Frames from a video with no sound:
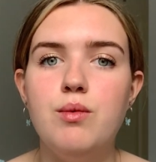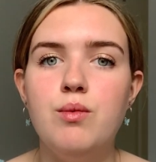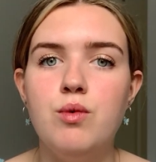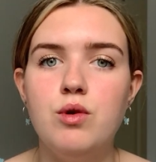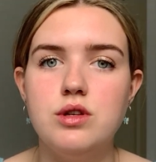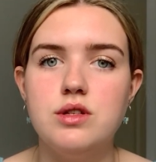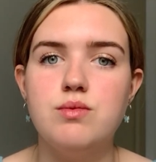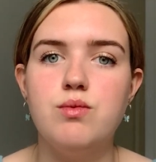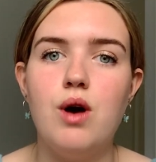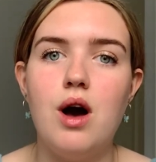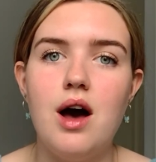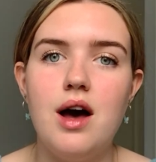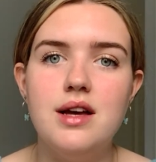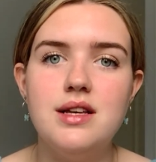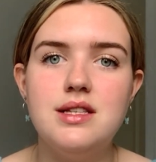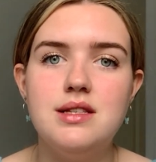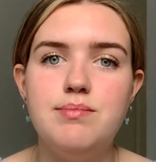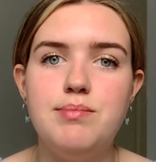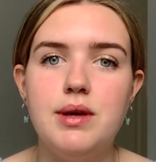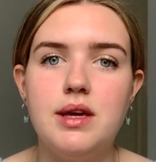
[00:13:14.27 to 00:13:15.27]
was
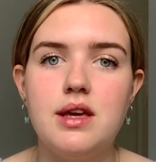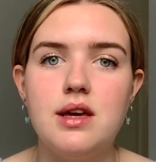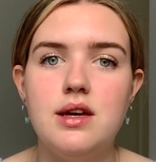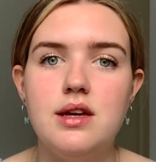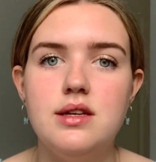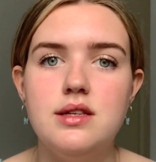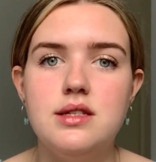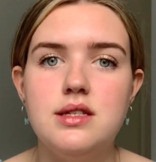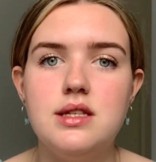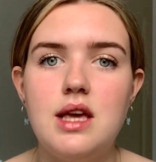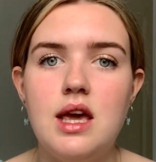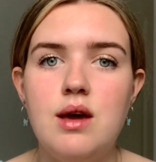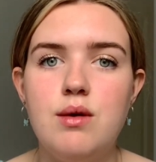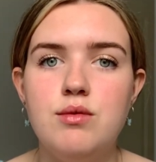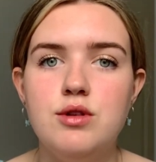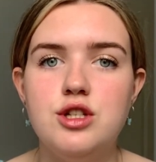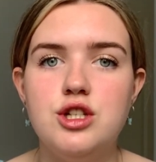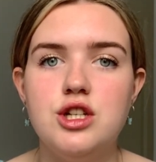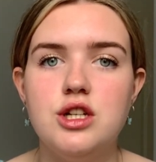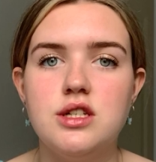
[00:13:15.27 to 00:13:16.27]
worse, because it
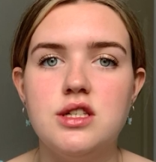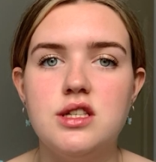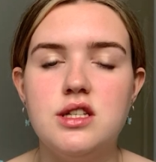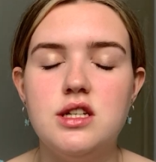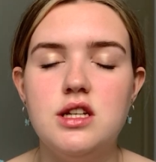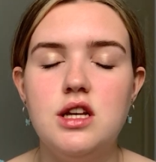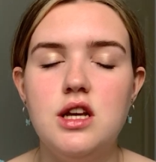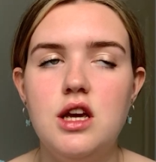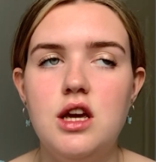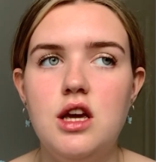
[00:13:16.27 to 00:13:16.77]
was just